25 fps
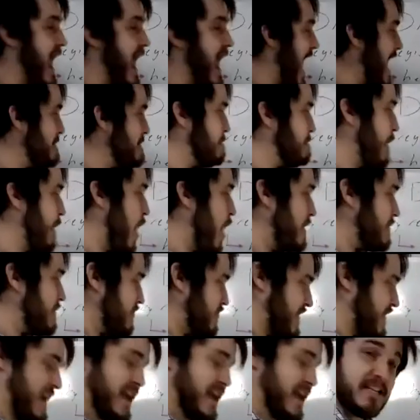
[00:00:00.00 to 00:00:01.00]
and bought
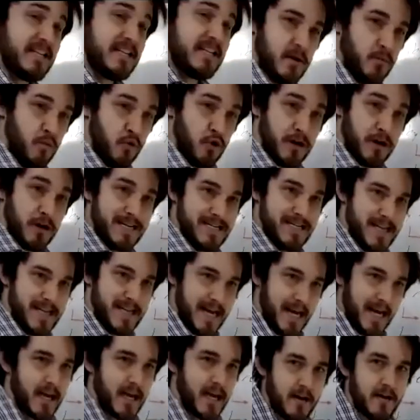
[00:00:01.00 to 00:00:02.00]
things that were
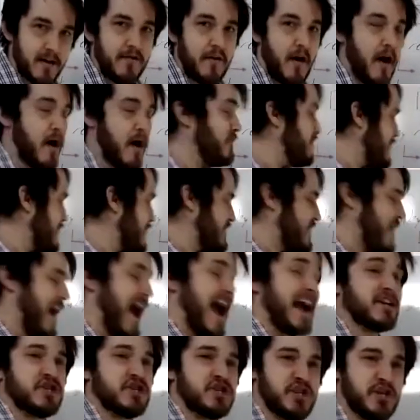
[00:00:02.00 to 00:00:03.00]
indicative of the
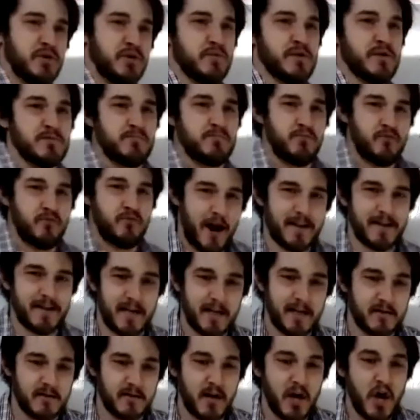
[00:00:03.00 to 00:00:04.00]
fact she was pregnant.
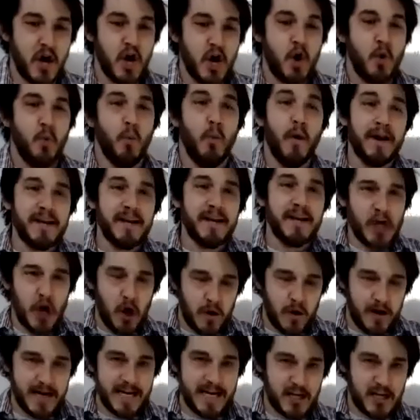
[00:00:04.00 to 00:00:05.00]
What did
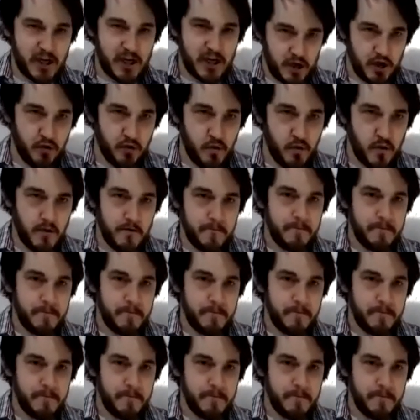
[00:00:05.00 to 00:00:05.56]
Target do?